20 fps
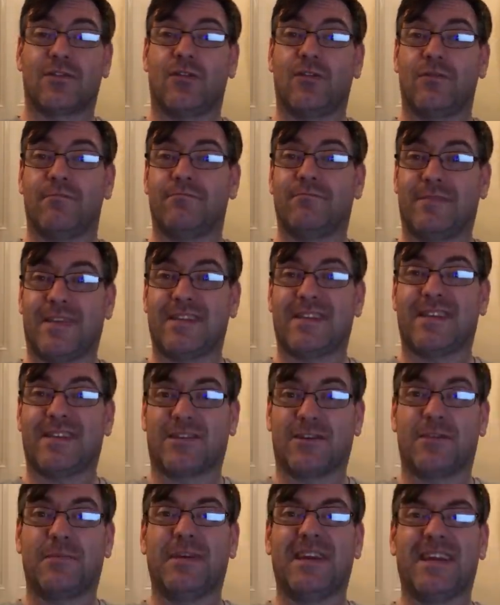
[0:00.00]
So this
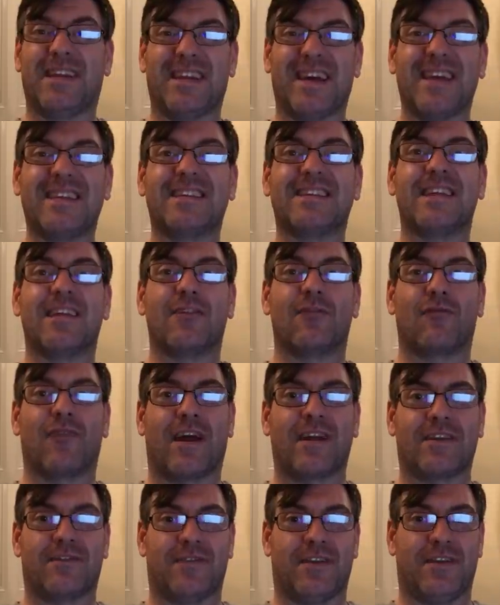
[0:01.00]
is going to be a nice little
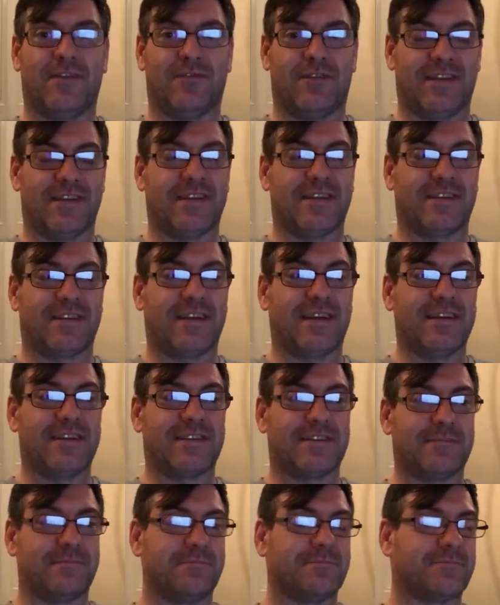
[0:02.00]
rant video, this is,
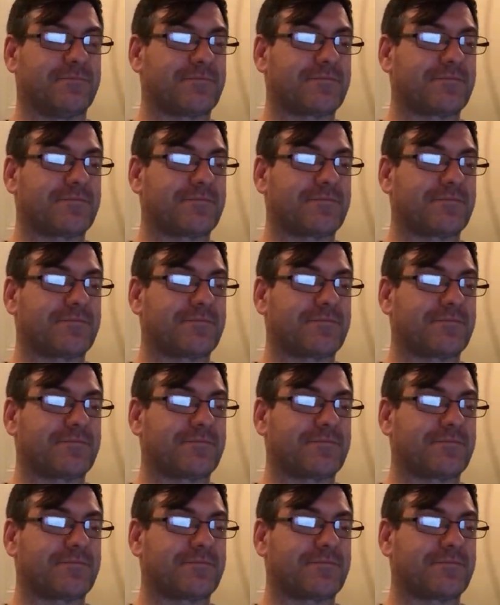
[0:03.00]
guys.